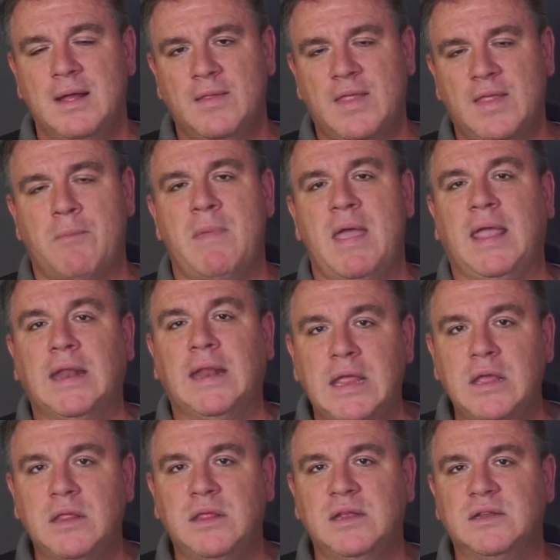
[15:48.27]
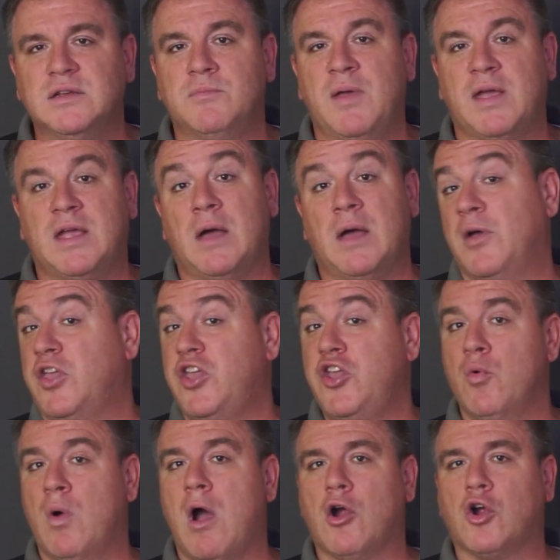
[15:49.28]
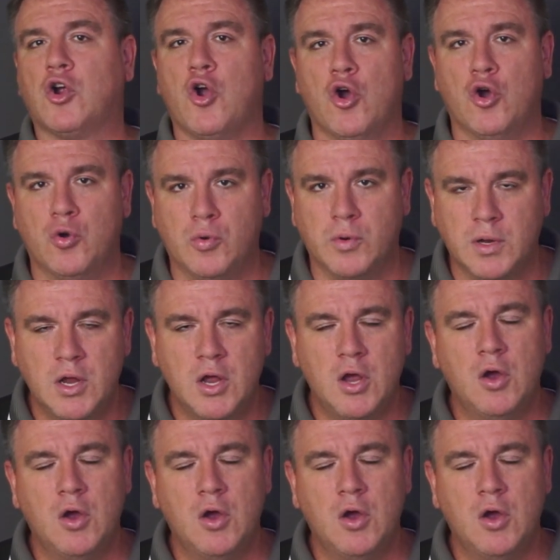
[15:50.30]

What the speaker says: that make it easy to pick up a QR code